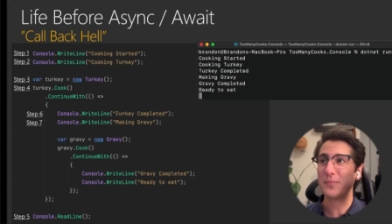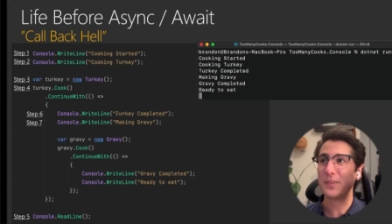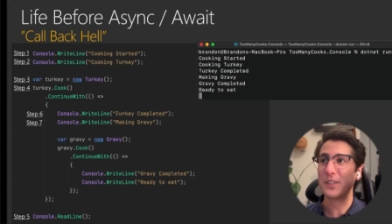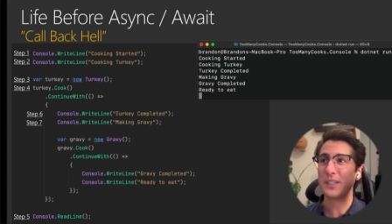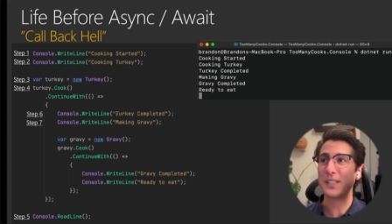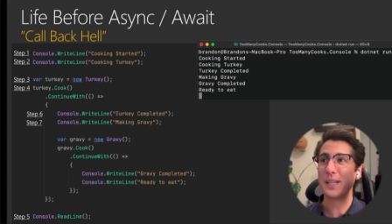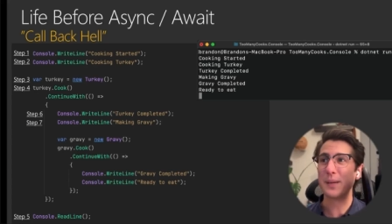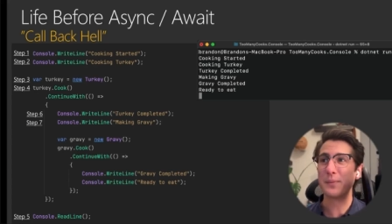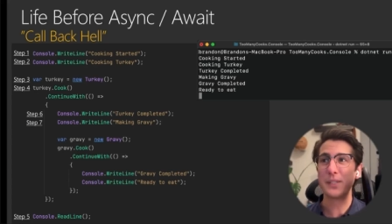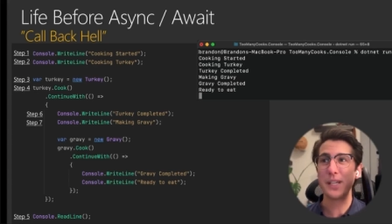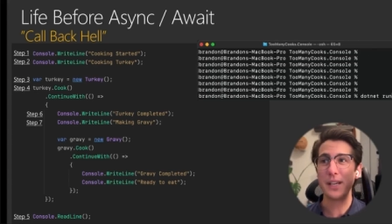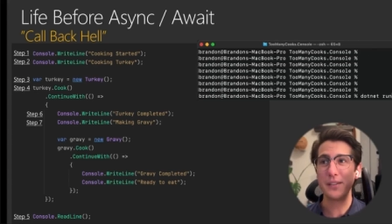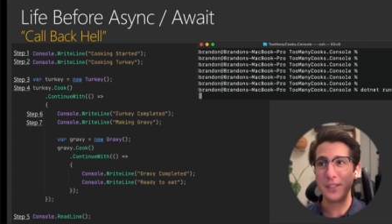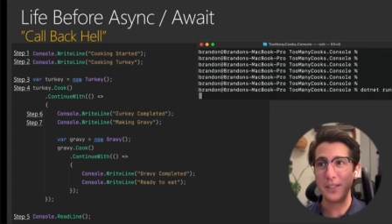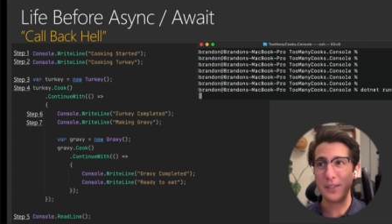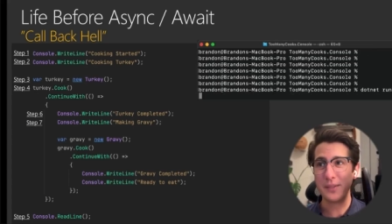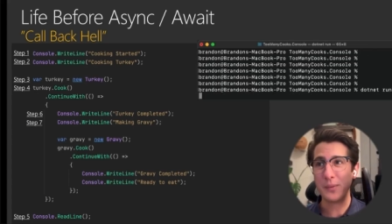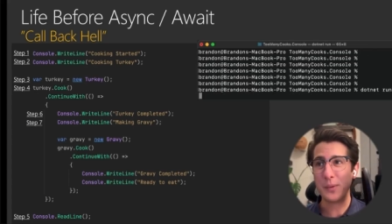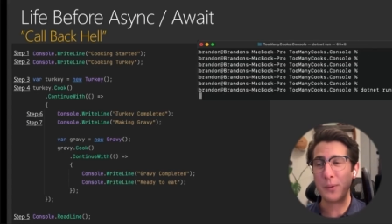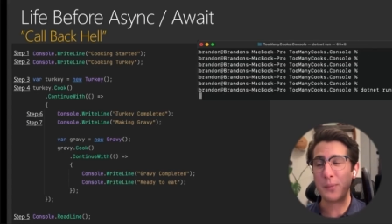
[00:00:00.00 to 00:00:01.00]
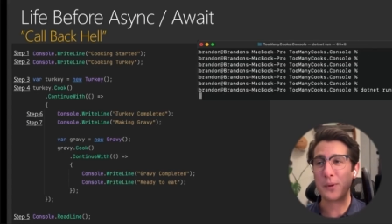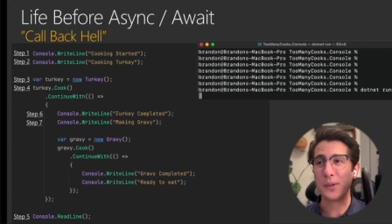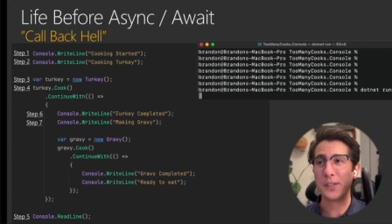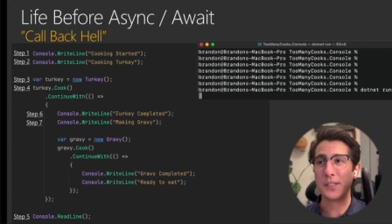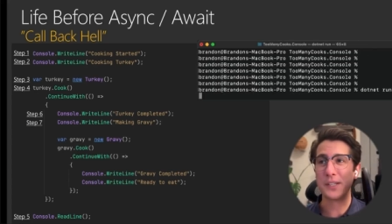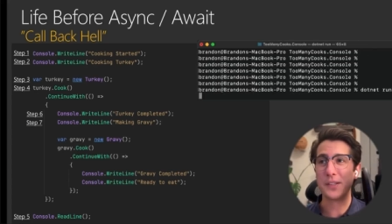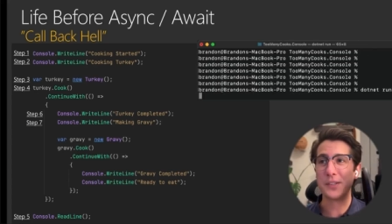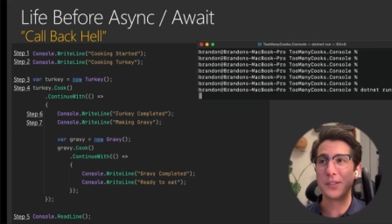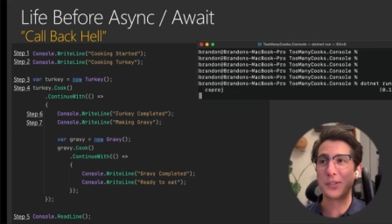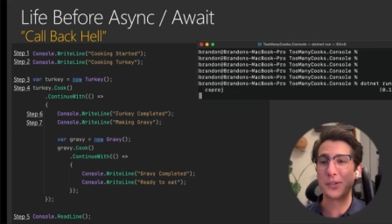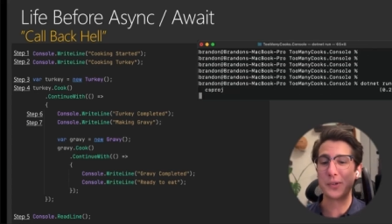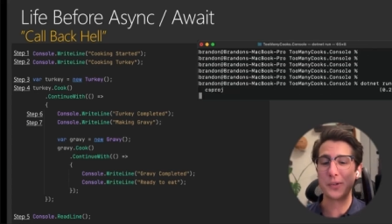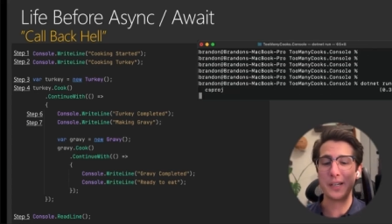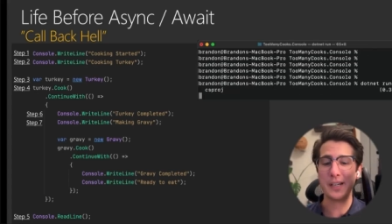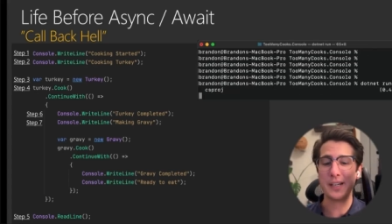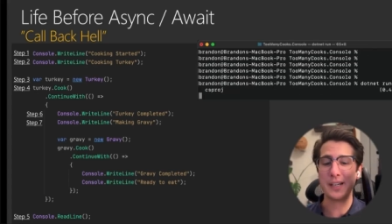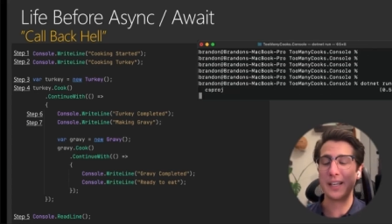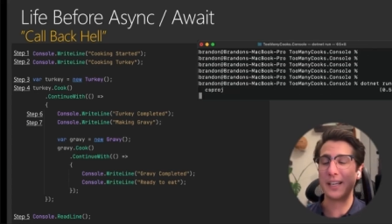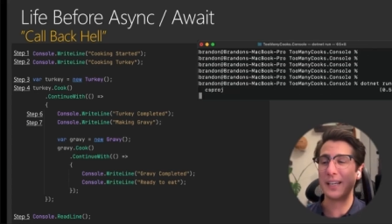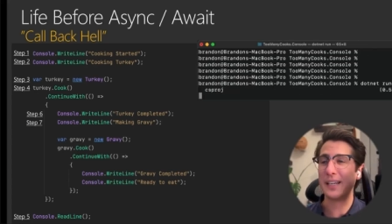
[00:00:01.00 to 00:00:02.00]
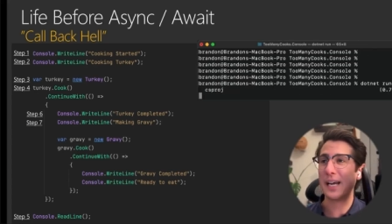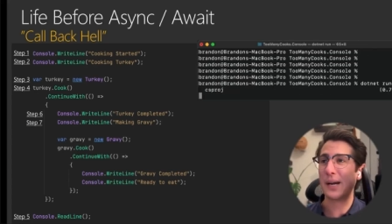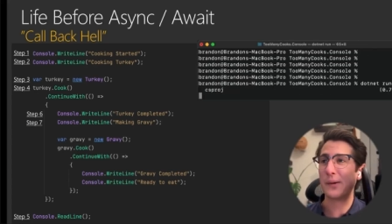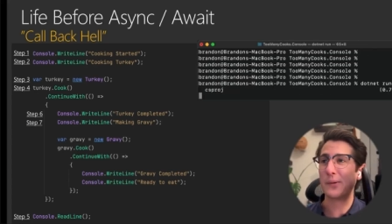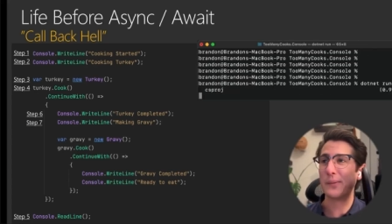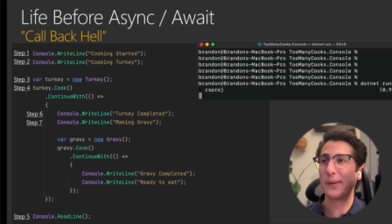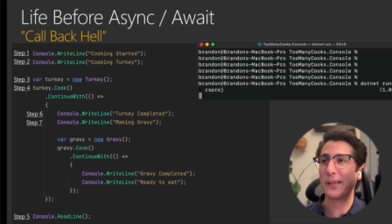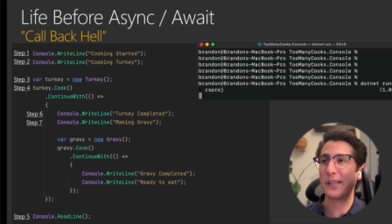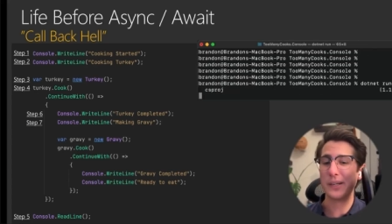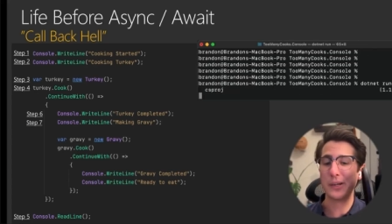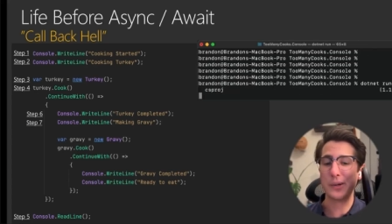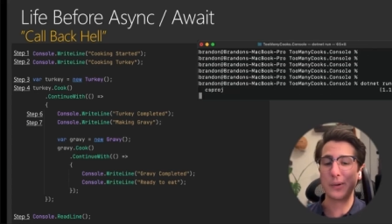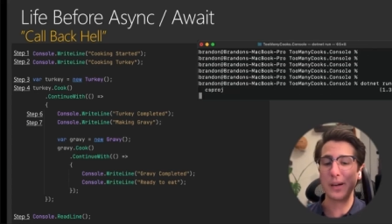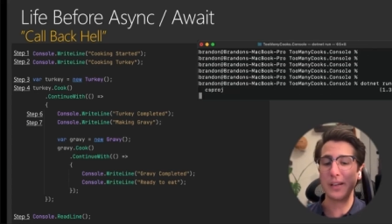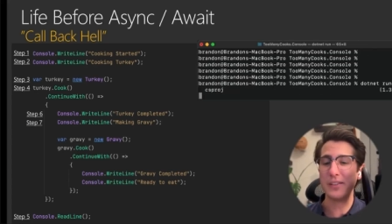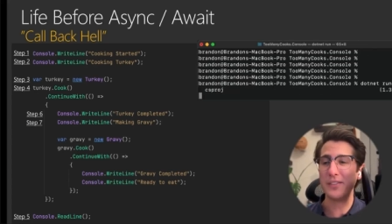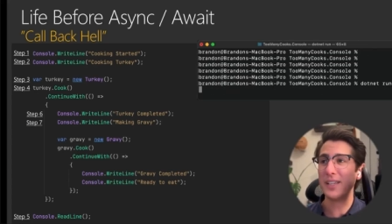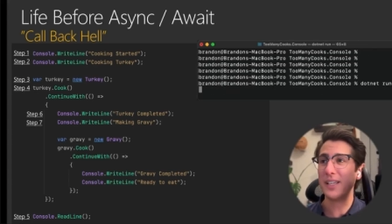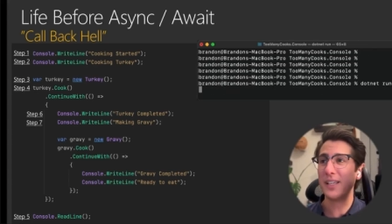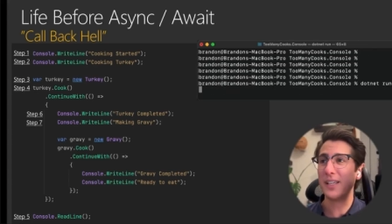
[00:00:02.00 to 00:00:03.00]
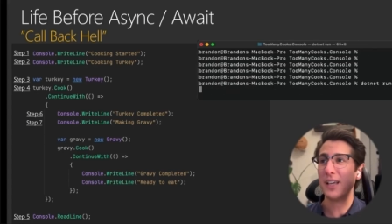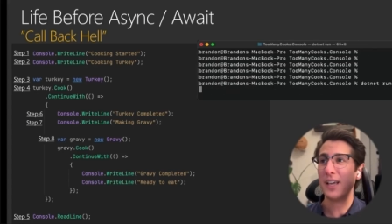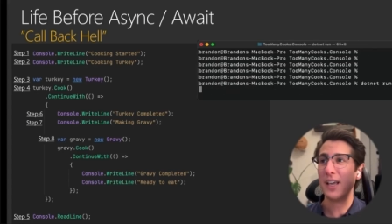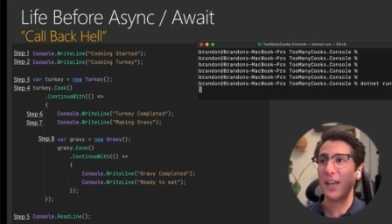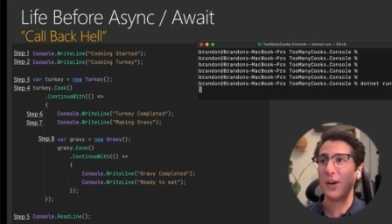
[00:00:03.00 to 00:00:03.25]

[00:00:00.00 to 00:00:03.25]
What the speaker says: Step 7, we printed to the screen that now we're making gravy.